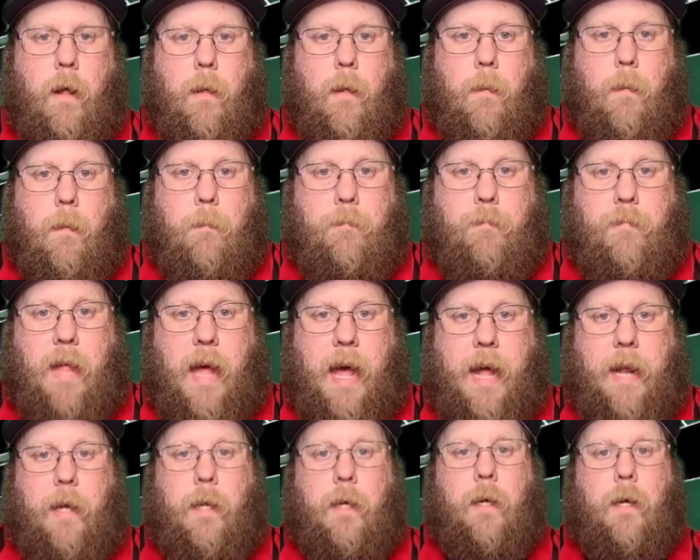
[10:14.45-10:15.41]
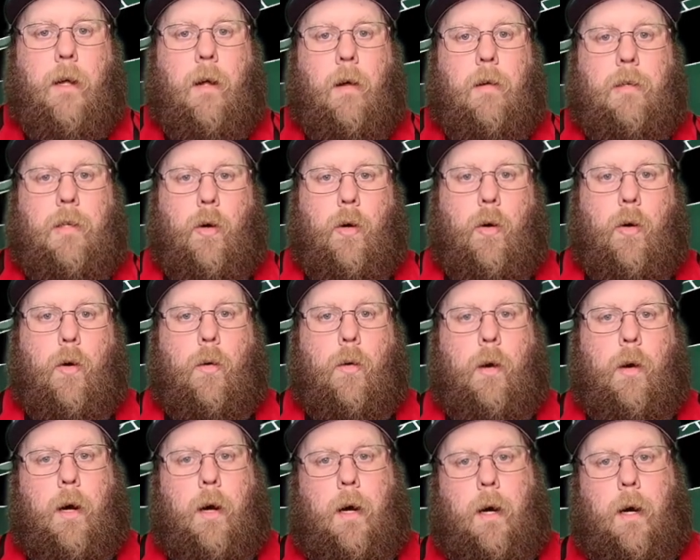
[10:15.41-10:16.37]
that
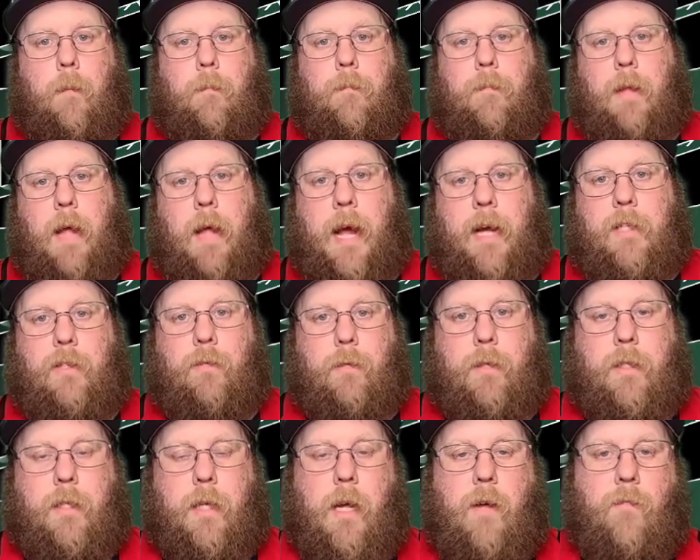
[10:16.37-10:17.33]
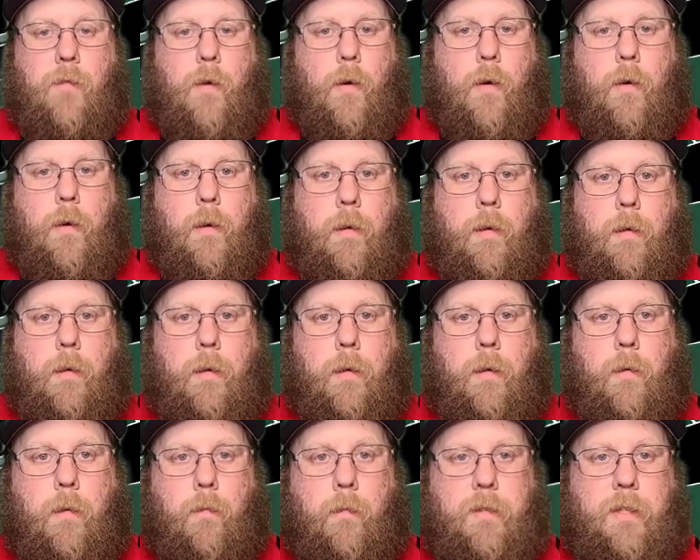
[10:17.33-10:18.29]
your ex-receiver
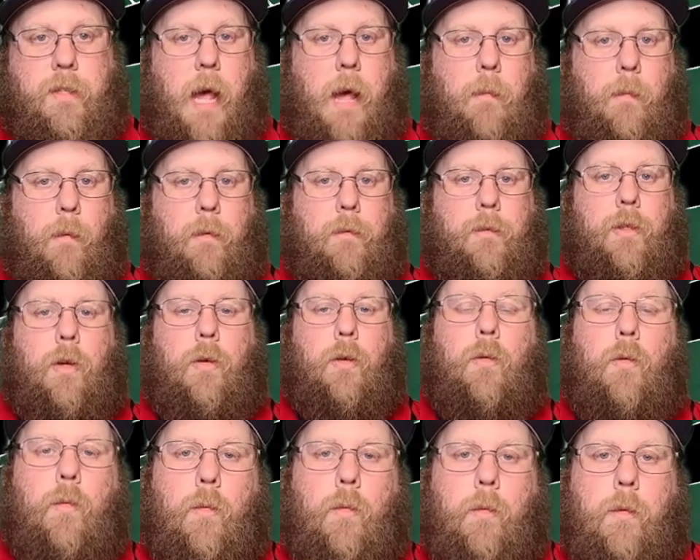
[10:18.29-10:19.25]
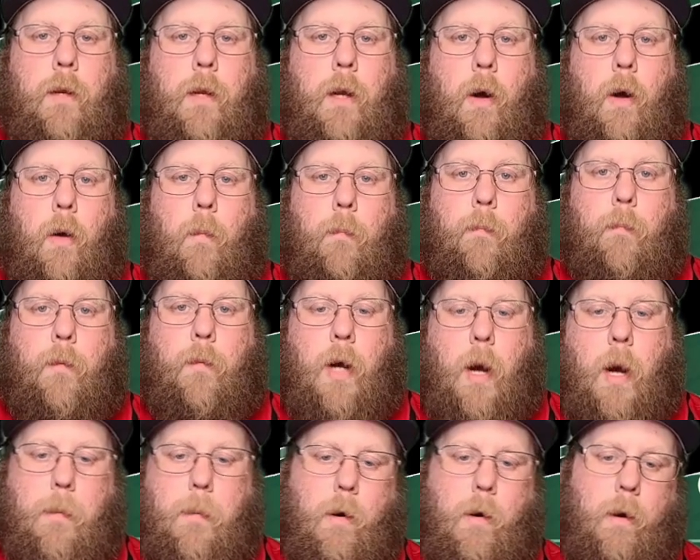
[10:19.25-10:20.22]
was able to, come
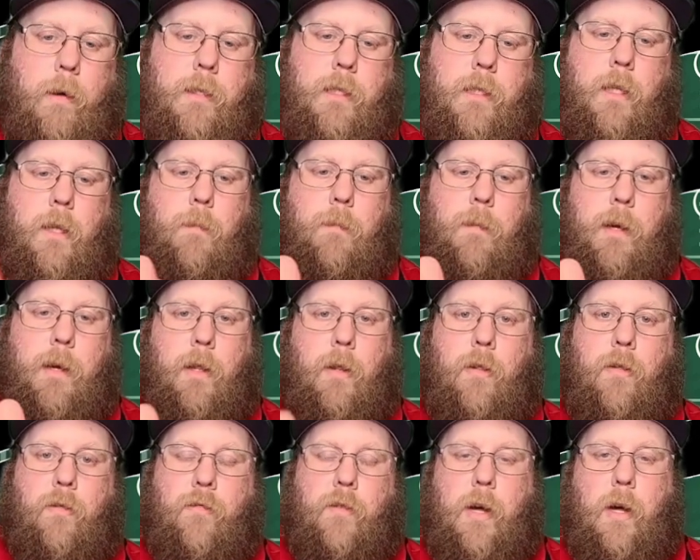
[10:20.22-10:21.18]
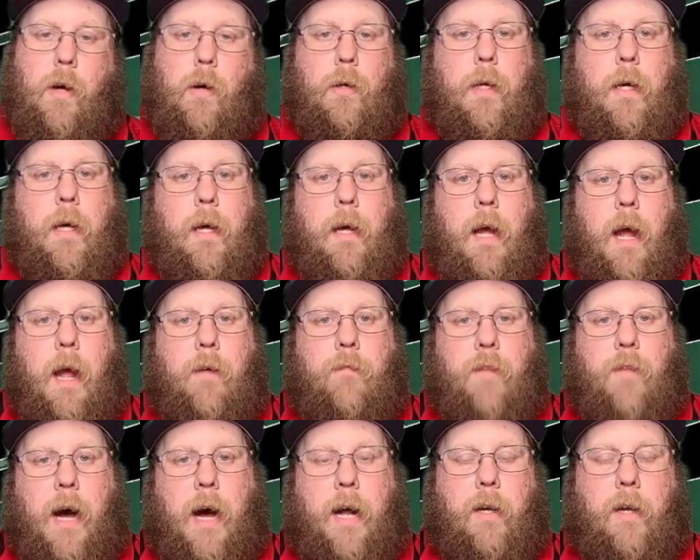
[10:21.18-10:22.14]
across in the middle of the field and
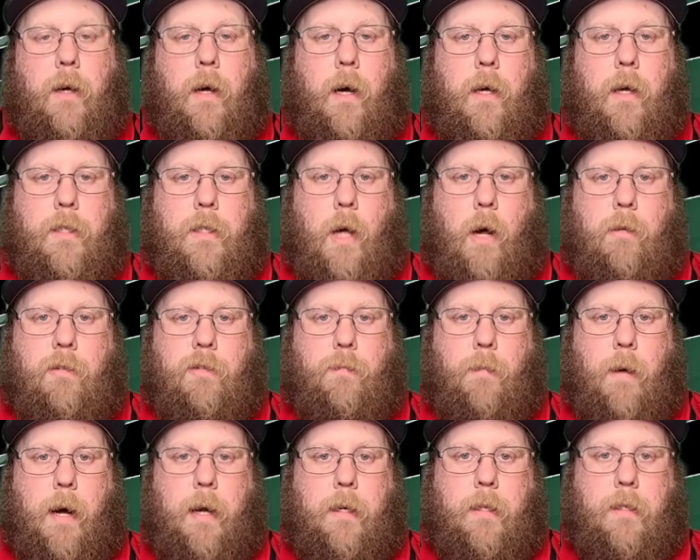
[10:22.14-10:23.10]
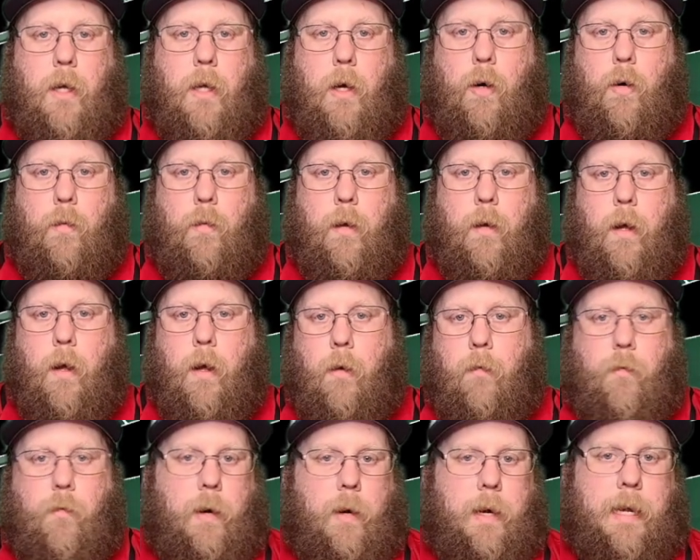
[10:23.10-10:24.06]
find a soft spot in the zone
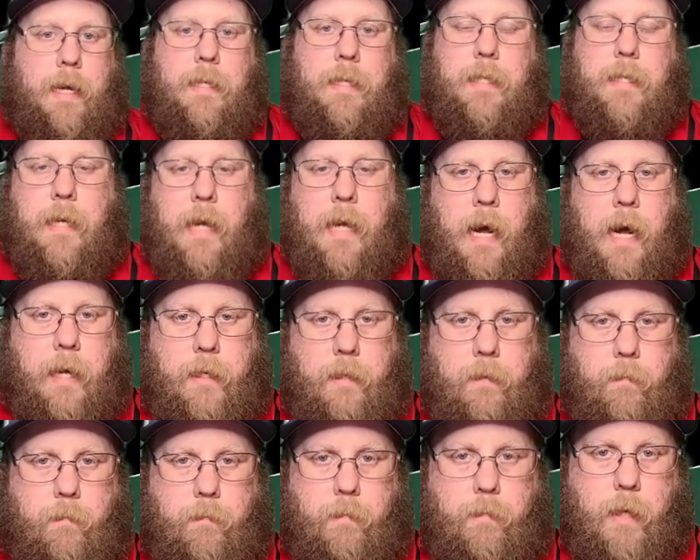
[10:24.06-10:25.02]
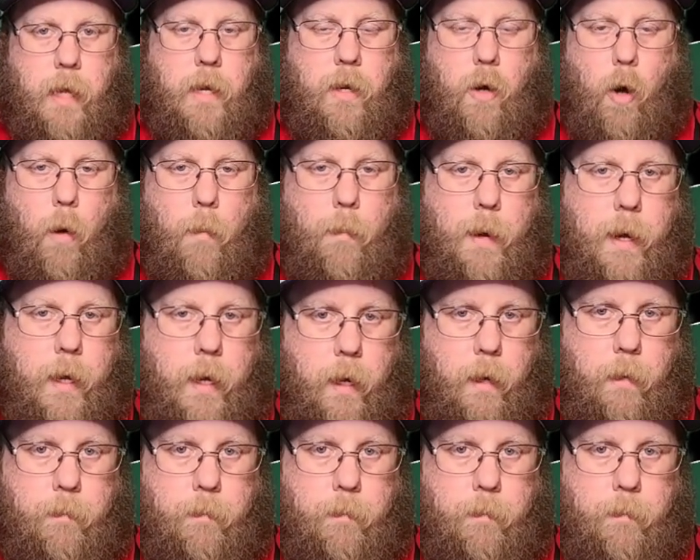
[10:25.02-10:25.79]
for an easy 9-10 yard pickup.